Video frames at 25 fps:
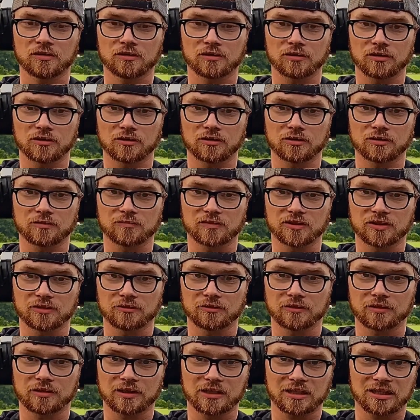The
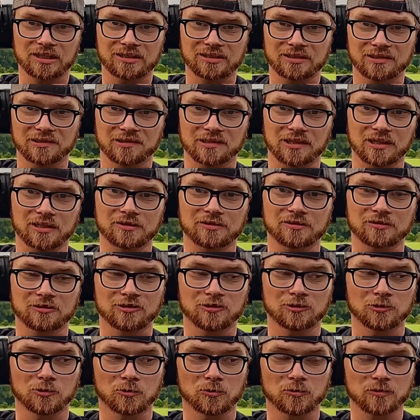only thing I did is I
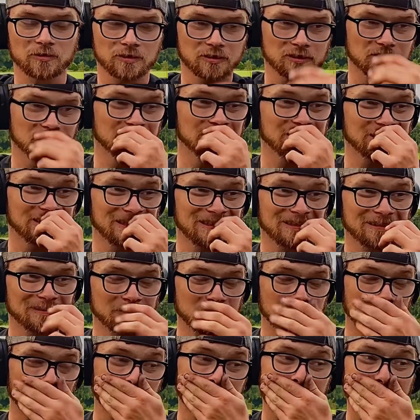tore the gun
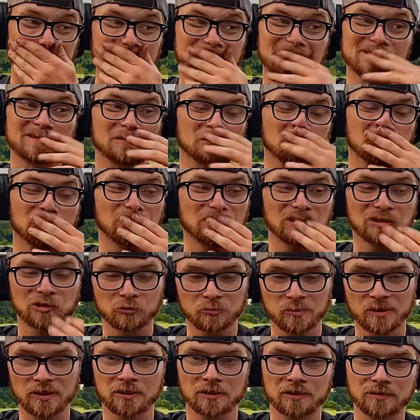down to
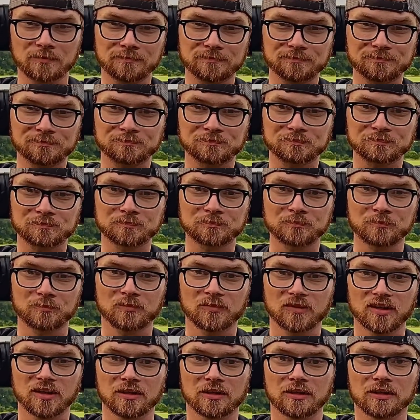lube it up.
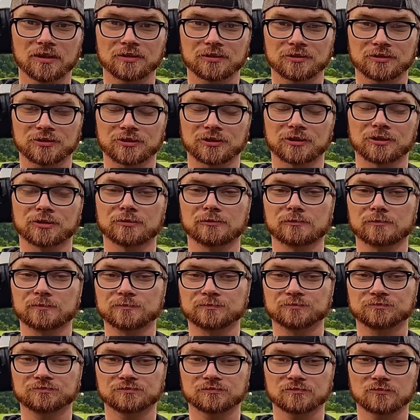So
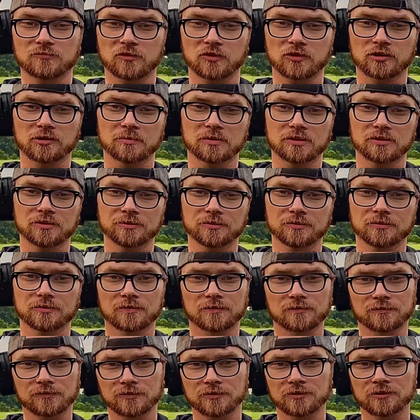we're going to be doing a
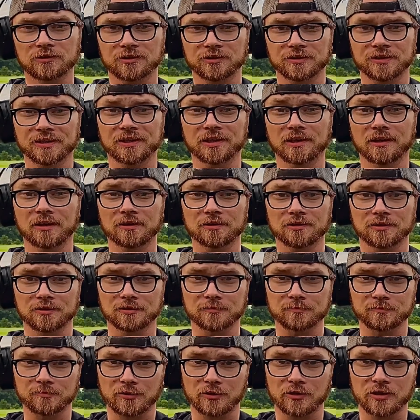first shots
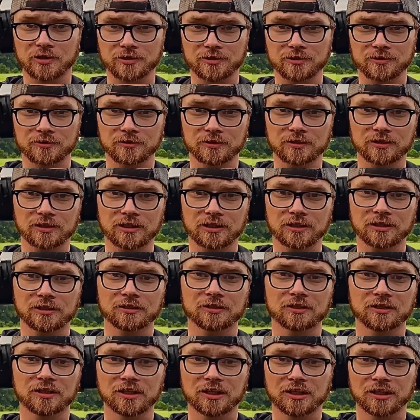impression today,
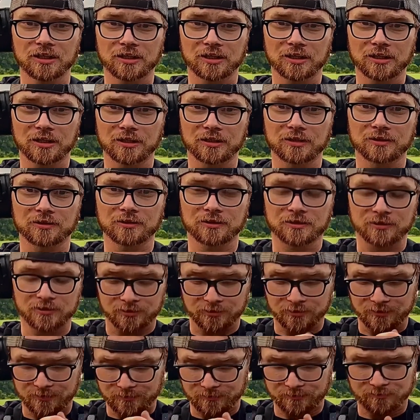and
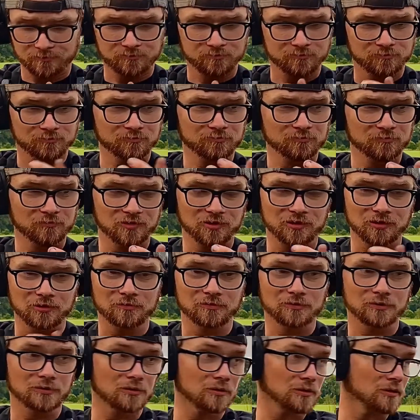so
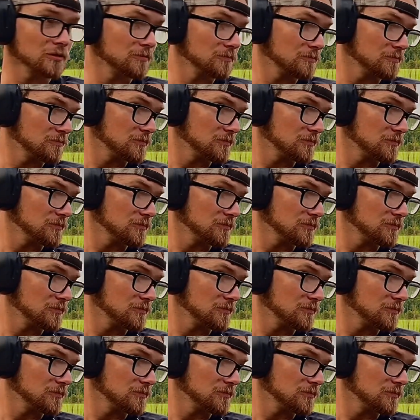far,